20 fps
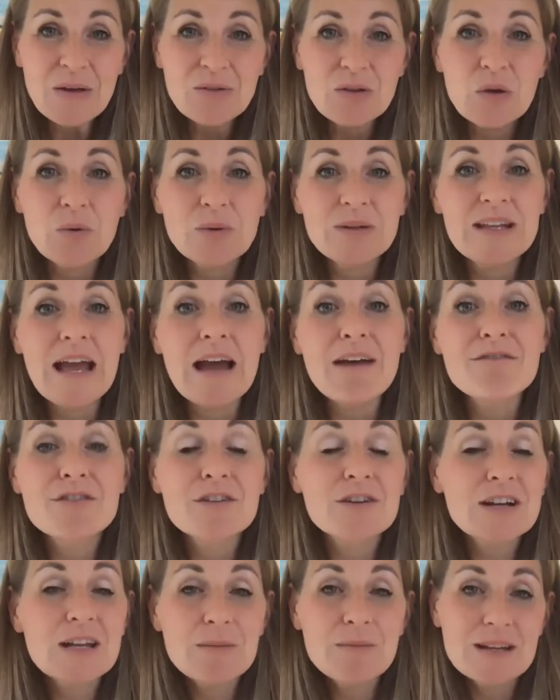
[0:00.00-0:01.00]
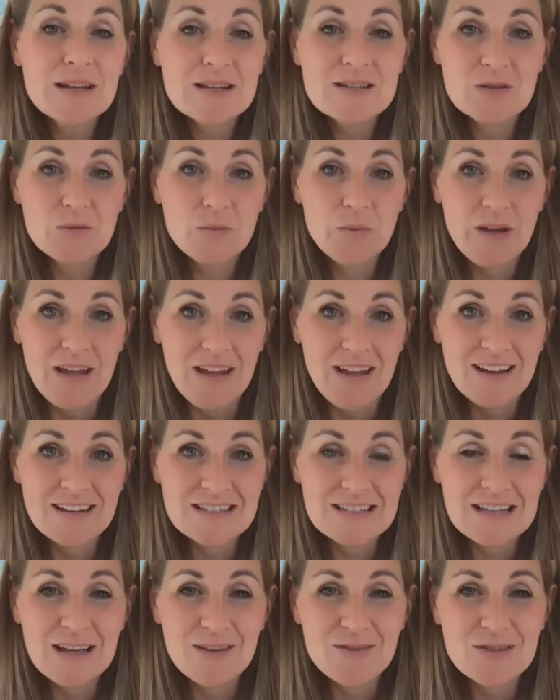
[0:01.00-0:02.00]
You only have 30 minutes a week
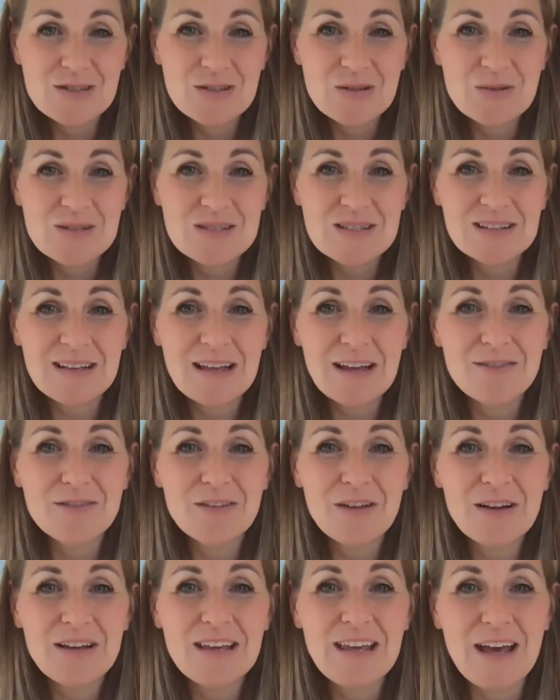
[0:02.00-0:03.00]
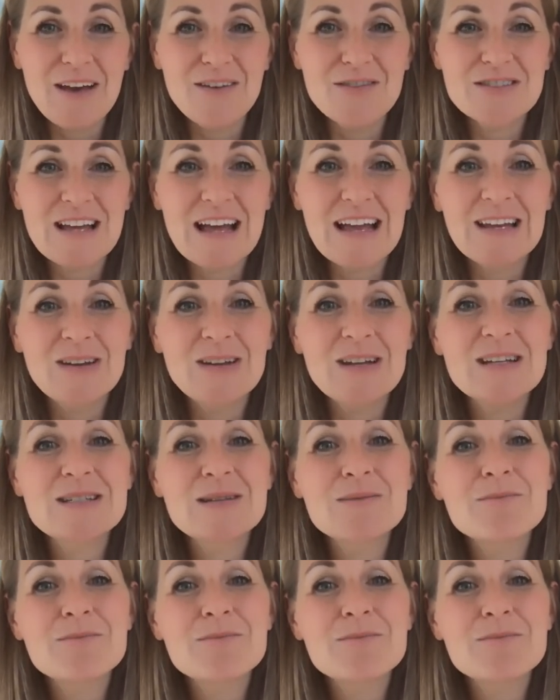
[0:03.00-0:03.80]
to give students a lifelong gift, and you need to